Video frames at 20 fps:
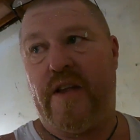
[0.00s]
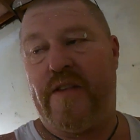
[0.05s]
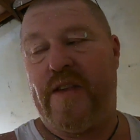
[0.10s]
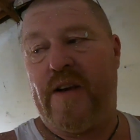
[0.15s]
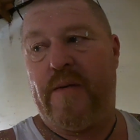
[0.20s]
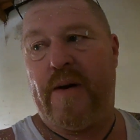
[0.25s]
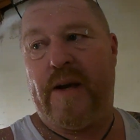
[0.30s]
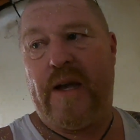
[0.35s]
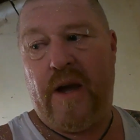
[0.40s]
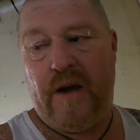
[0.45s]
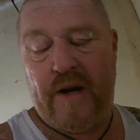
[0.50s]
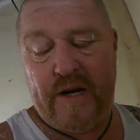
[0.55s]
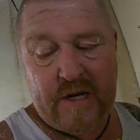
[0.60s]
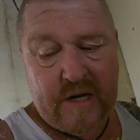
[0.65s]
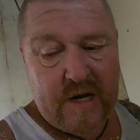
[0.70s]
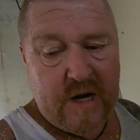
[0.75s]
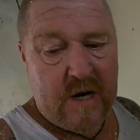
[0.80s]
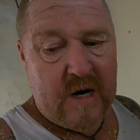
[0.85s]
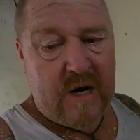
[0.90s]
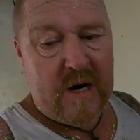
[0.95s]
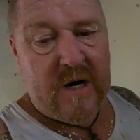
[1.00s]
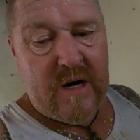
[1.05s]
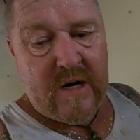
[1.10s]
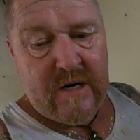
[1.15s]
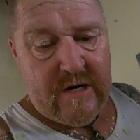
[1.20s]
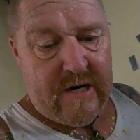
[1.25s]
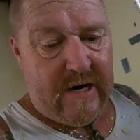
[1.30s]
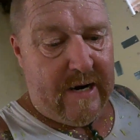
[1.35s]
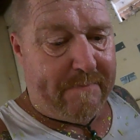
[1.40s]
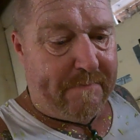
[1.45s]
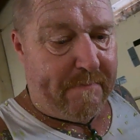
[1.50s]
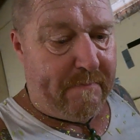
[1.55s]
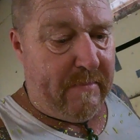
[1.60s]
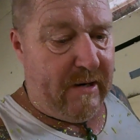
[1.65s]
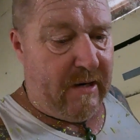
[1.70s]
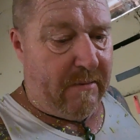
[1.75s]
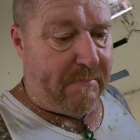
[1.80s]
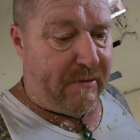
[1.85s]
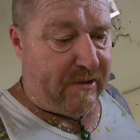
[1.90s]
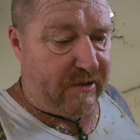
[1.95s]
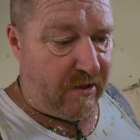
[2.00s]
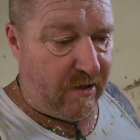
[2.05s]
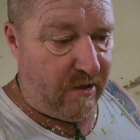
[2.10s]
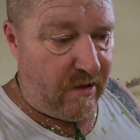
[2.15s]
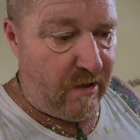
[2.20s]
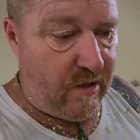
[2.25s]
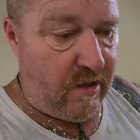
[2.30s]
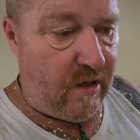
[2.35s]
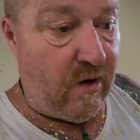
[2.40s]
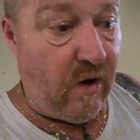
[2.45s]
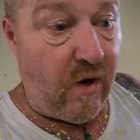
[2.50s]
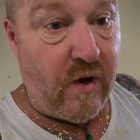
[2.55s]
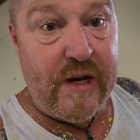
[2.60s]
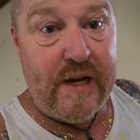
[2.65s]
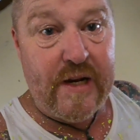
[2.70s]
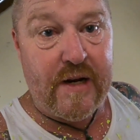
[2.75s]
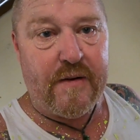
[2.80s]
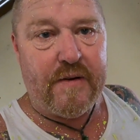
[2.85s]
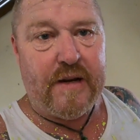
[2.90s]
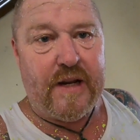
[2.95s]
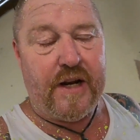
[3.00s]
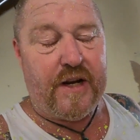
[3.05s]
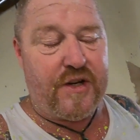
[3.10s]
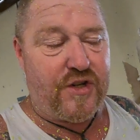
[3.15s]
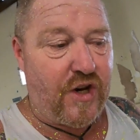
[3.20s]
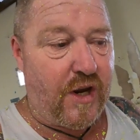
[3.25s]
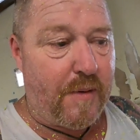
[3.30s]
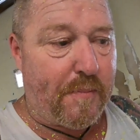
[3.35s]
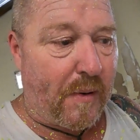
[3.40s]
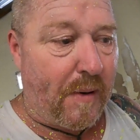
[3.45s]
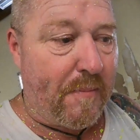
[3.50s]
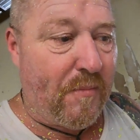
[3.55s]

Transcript: I think we're going up Mount Batur in a Jeep.